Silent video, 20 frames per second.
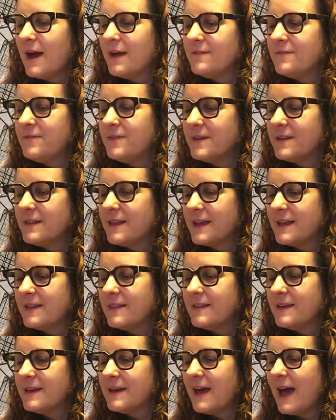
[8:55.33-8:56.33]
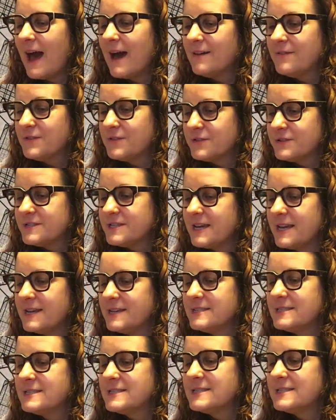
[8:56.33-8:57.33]
I feel like the
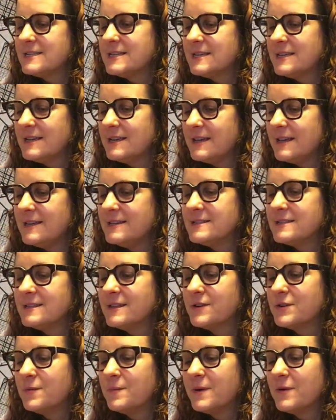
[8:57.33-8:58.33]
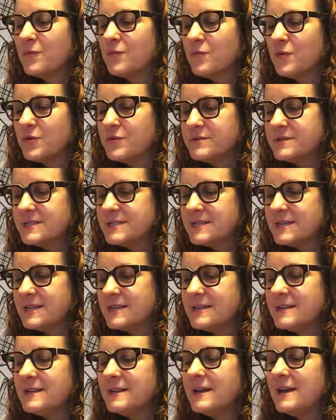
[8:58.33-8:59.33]
aftertaste is a little bit
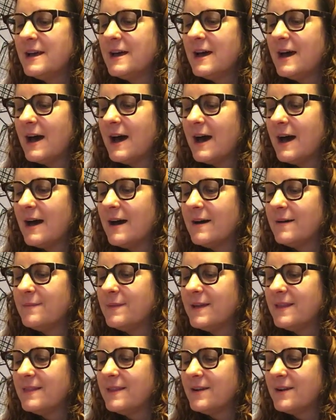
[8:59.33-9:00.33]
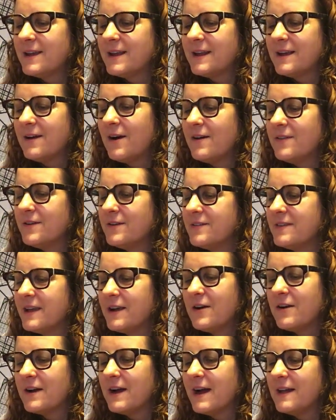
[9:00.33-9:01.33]
roasted, and they're
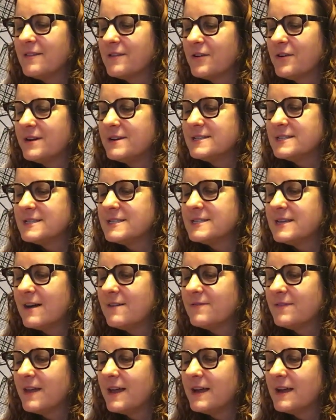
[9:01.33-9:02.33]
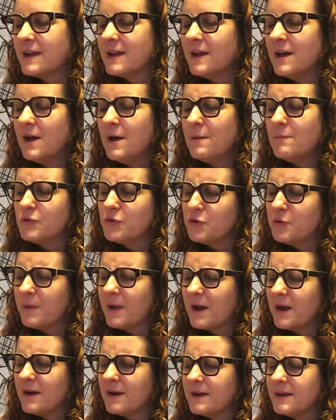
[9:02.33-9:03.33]
saying all kinds of crazy stuff like
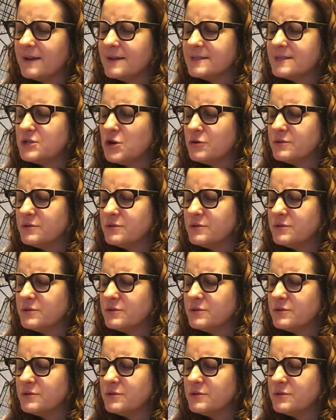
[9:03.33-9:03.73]
blueberries,